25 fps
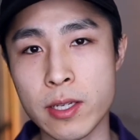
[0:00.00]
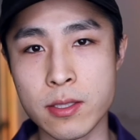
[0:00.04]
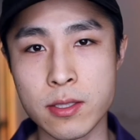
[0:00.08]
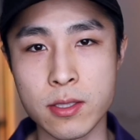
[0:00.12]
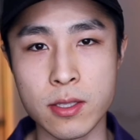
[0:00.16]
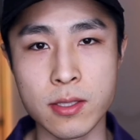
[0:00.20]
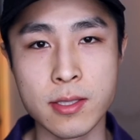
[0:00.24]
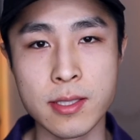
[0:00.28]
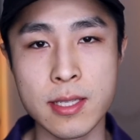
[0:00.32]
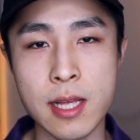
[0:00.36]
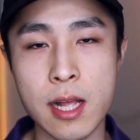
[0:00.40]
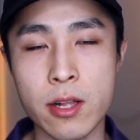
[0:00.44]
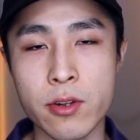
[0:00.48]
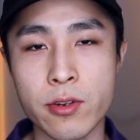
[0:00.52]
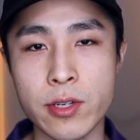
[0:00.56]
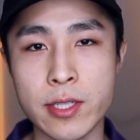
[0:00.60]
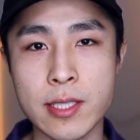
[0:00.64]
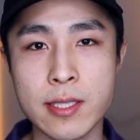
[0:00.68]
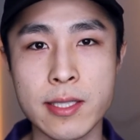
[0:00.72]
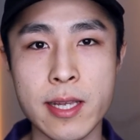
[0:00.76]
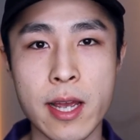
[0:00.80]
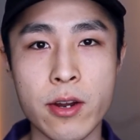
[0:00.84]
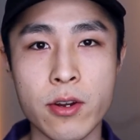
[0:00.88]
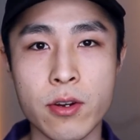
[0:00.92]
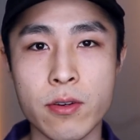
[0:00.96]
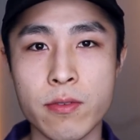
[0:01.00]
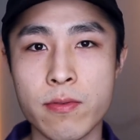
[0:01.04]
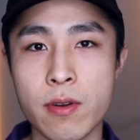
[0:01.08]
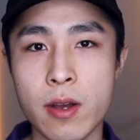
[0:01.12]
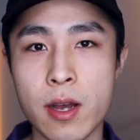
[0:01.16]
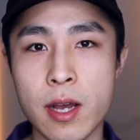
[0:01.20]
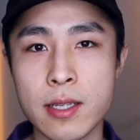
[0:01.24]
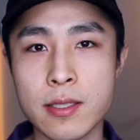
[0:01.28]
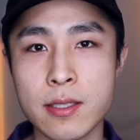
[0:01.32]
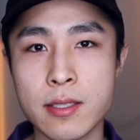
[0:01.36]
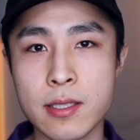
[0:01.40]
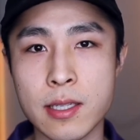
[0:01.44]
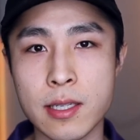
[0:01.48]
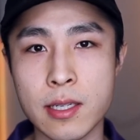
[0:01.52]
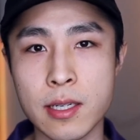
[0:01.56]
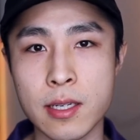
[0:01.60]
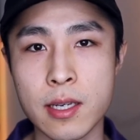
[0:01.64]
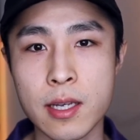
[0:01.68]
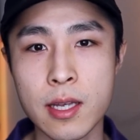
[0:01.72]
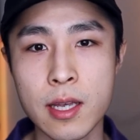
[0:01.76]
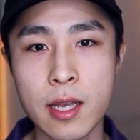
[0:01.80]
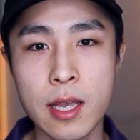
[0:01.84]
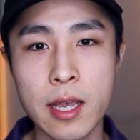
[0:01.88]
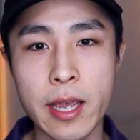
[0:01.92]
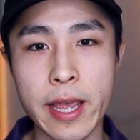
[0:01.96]
So salary sacrificing
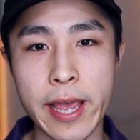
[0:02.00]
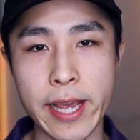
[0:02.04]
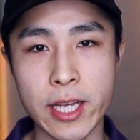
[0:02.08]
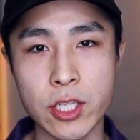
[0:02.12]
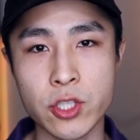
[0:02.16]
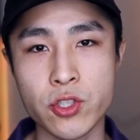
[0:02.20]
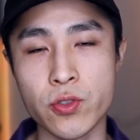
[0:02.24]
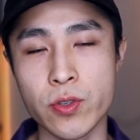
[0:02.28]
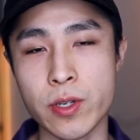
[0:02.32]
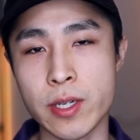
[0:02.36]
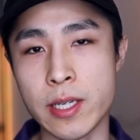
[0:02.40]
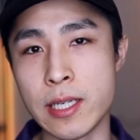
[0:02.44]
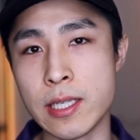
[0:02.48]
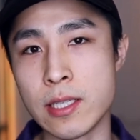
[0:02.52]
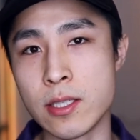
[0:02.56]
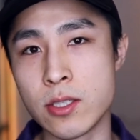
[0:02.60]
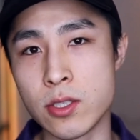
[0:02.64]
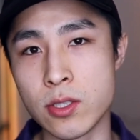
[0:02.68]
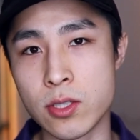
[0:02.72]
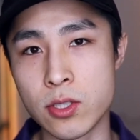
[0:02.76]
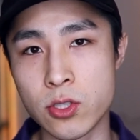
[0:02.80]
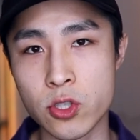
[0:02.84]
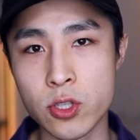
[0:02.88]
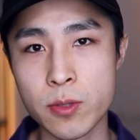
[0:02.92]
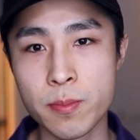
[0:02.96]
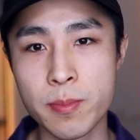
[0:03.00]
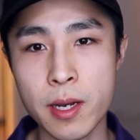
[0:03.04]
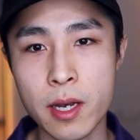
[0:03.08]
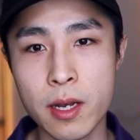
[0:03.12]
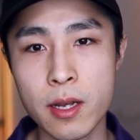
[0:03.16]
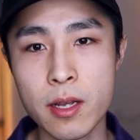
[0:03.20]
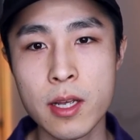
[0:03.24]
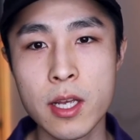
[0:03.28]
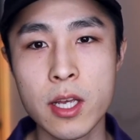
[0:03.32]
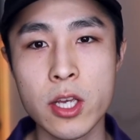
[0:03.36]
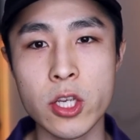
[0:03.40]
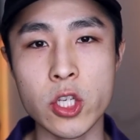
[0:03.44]
extra into super,